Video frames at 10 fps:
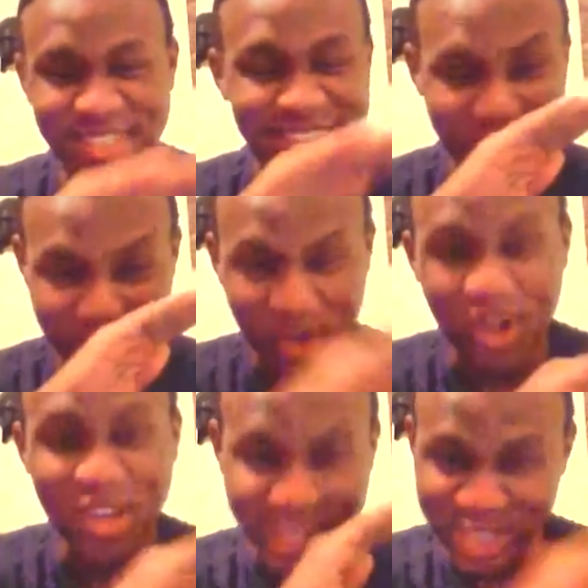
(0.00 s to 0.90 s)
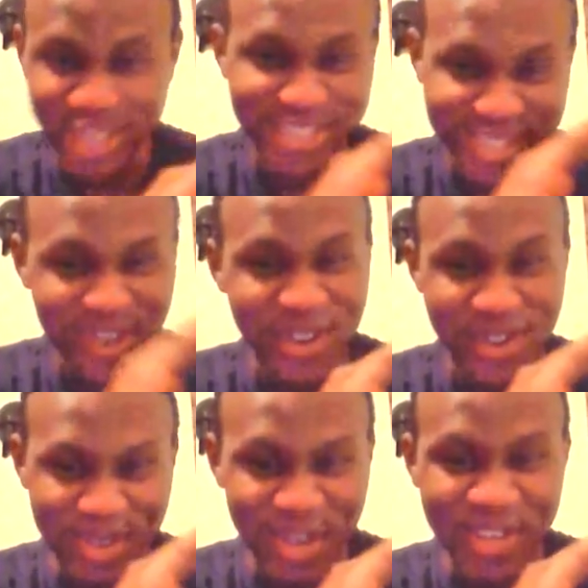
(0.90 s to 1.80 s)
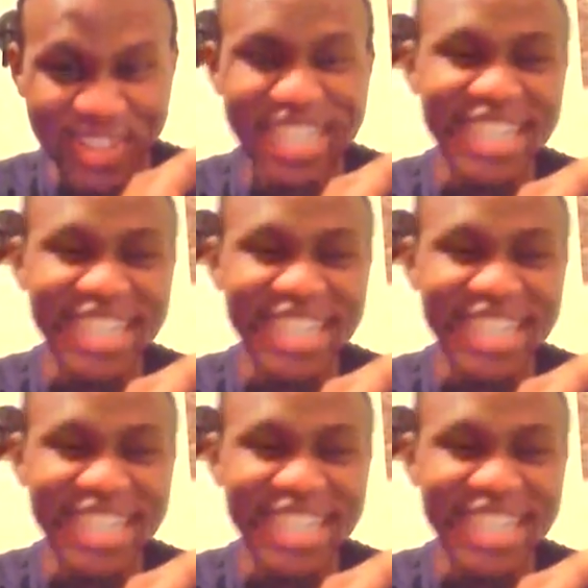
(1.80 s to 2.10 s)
that I probably shouldn't talk about.